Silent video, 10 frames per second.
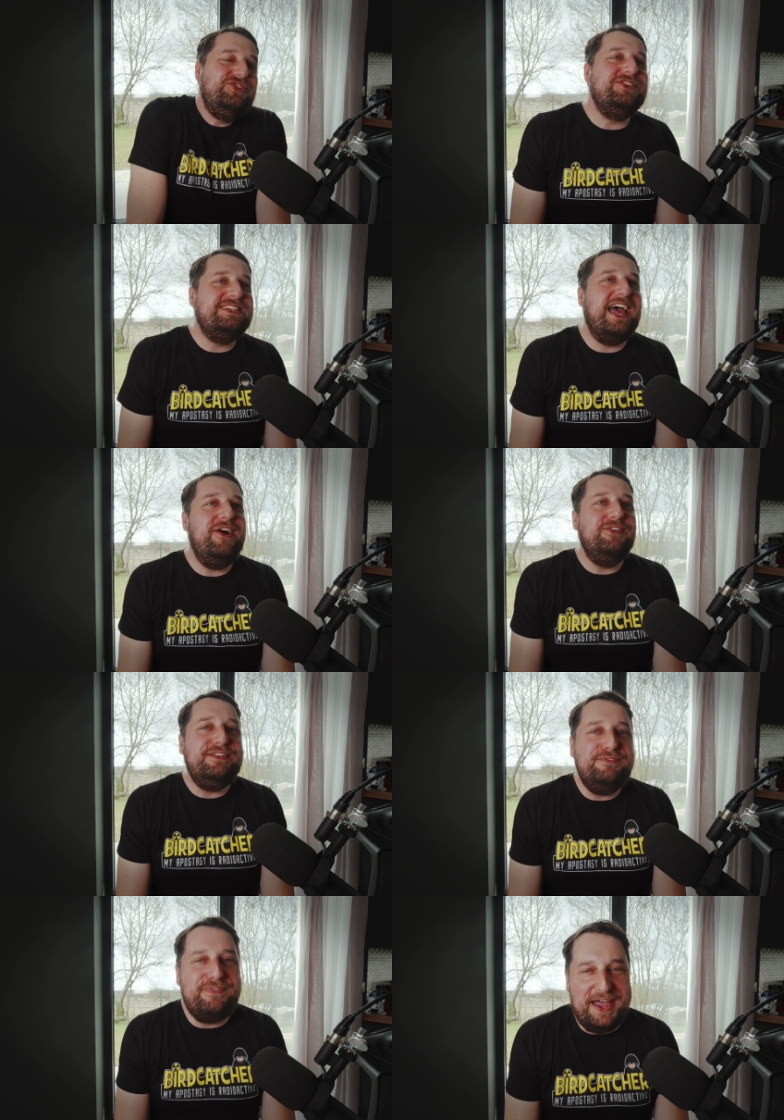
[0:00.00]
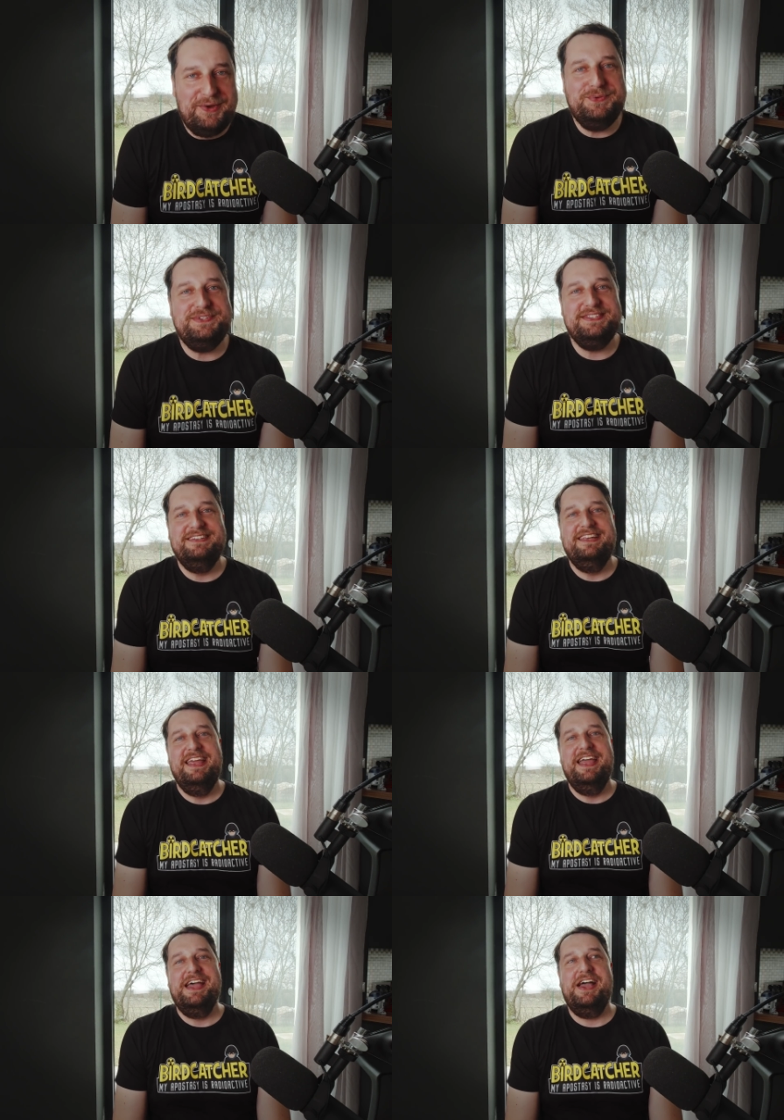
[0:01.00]
just how devout
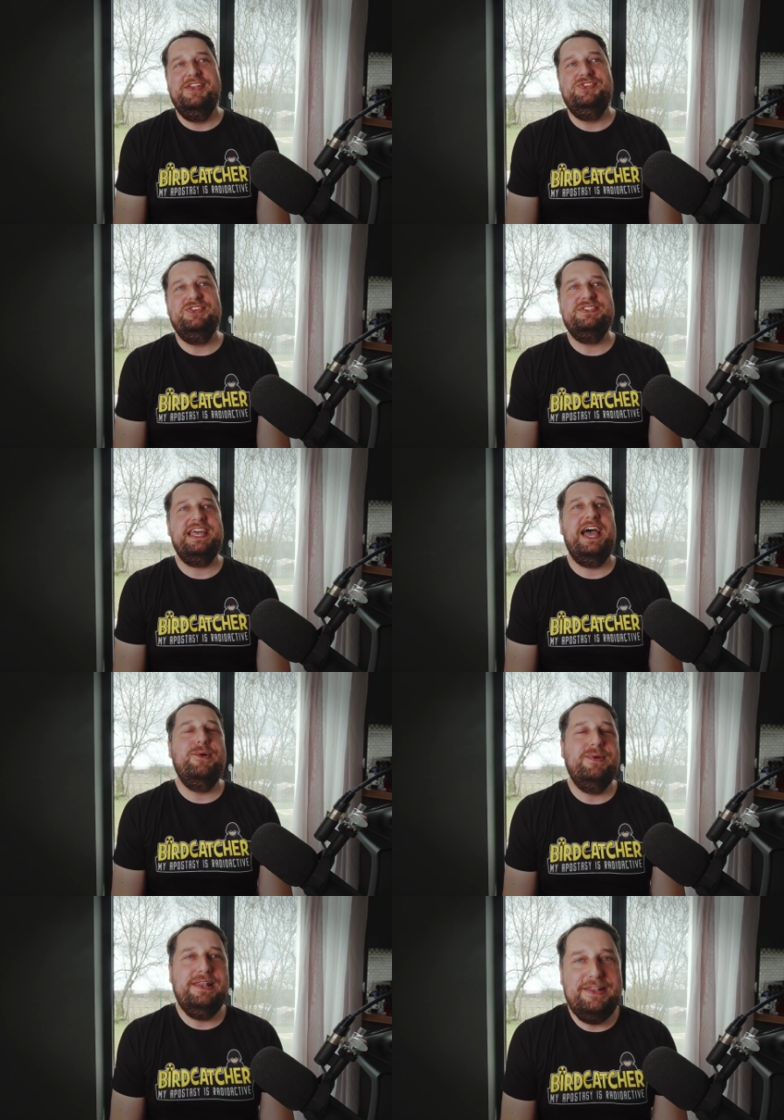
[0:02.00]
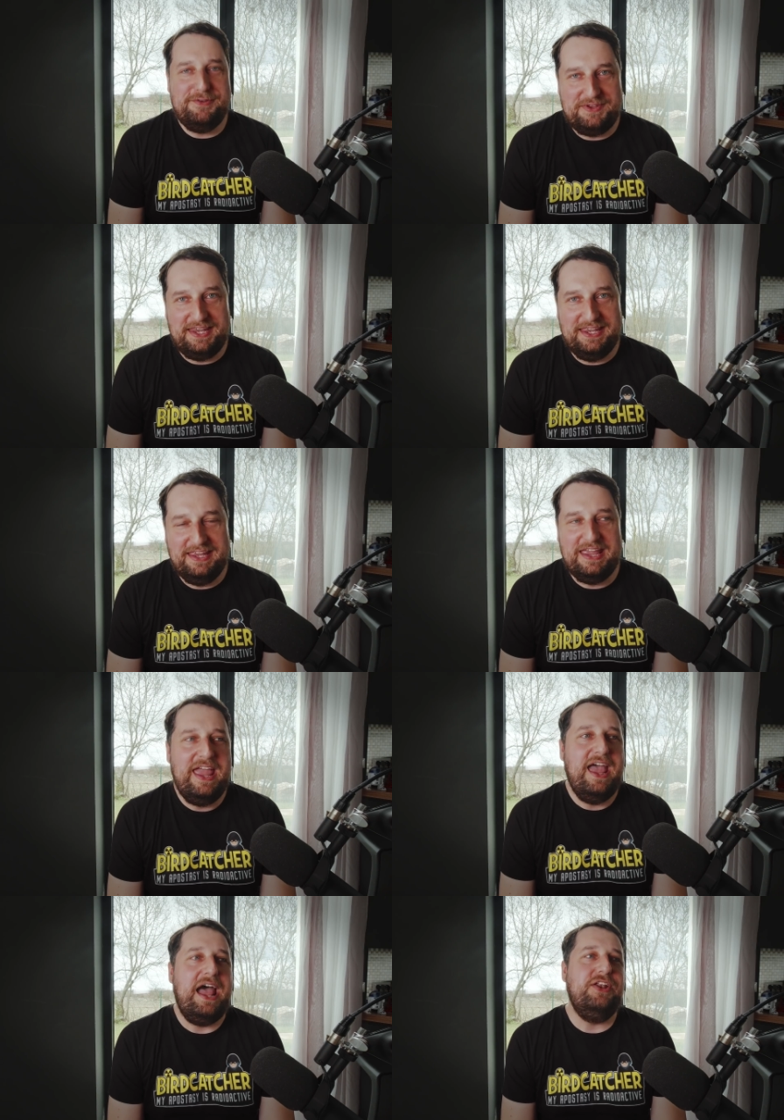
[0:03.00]
and just how
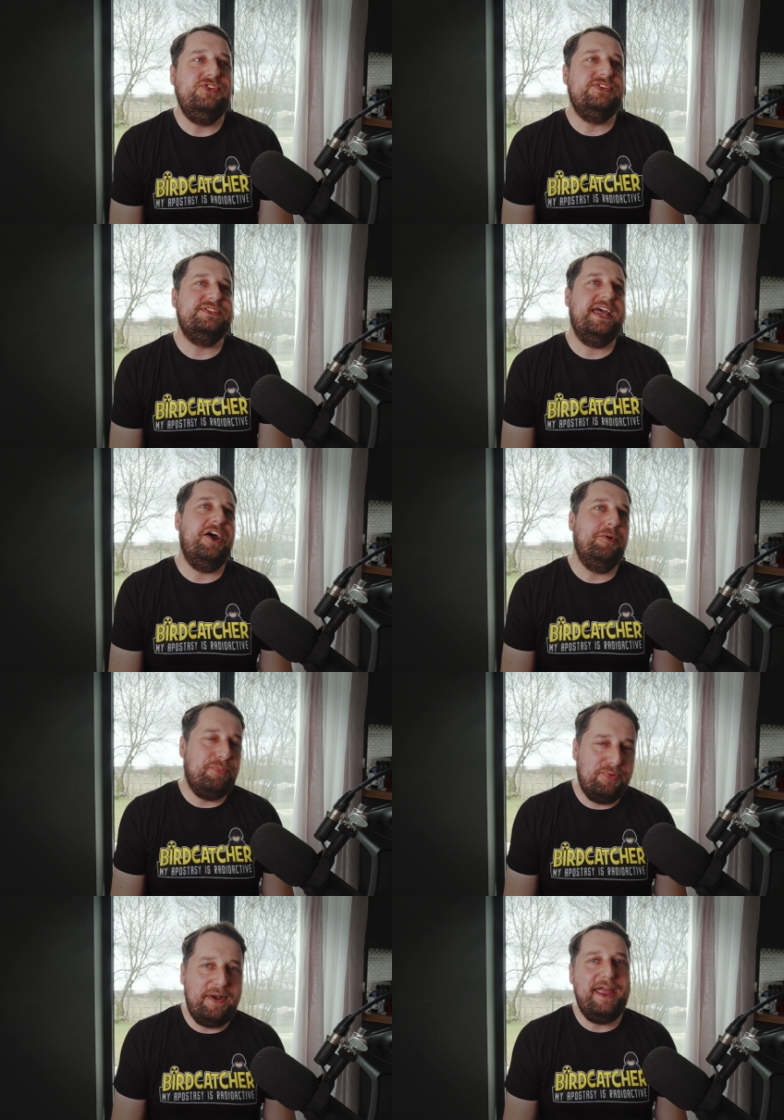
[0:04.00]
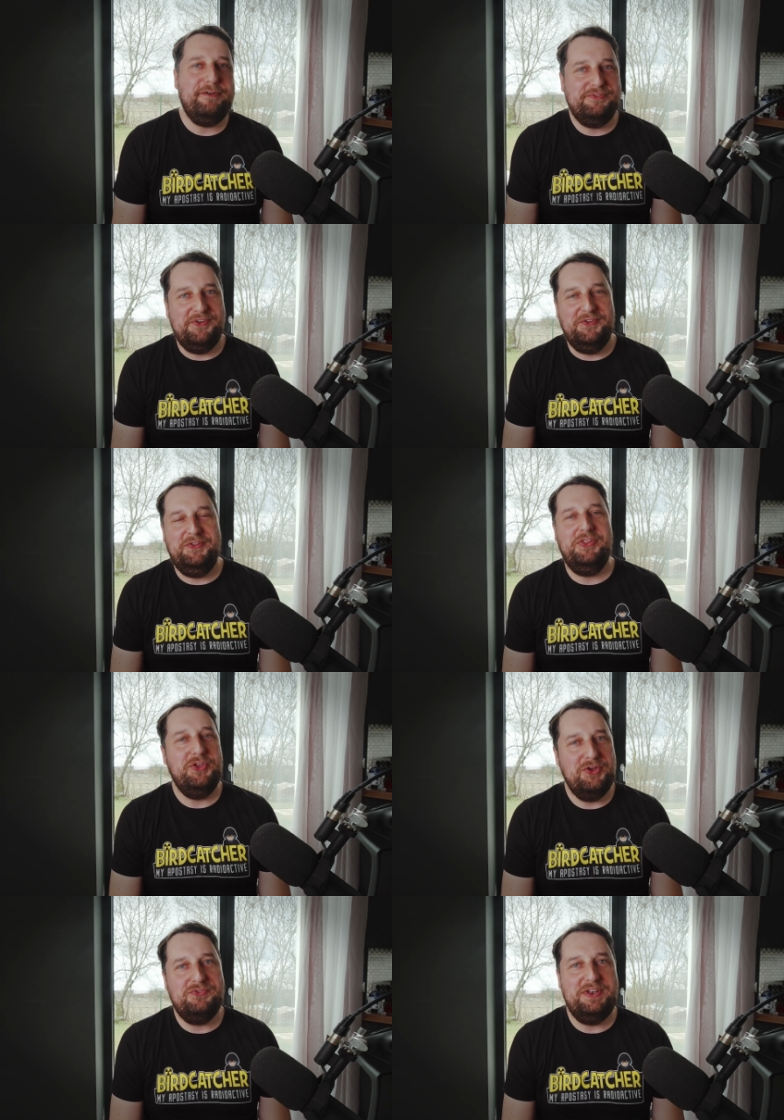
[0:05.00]
loving and just how prayerful
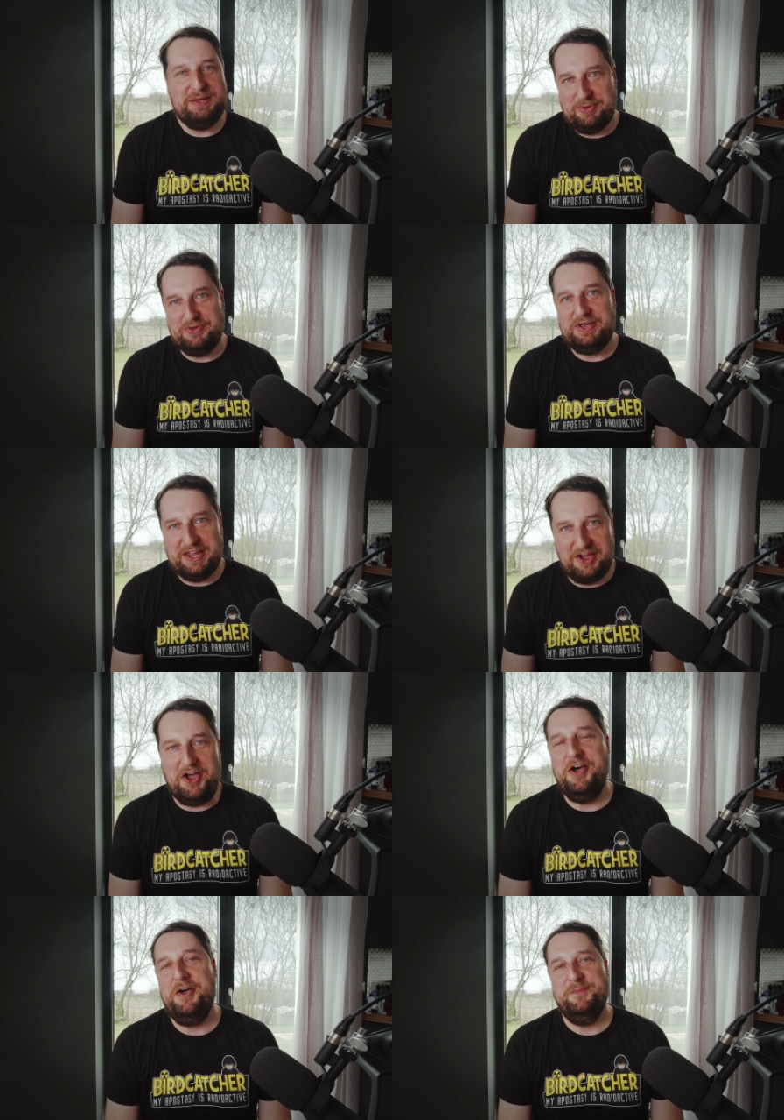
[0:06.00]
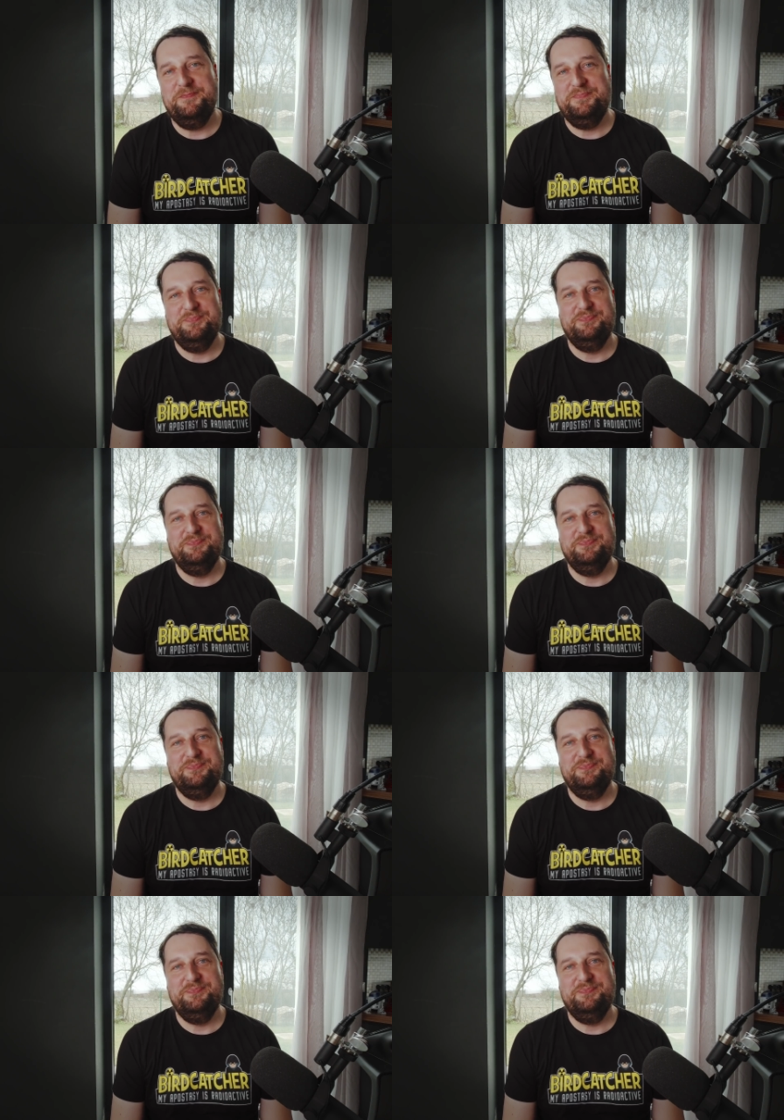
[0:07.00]
the governing body are.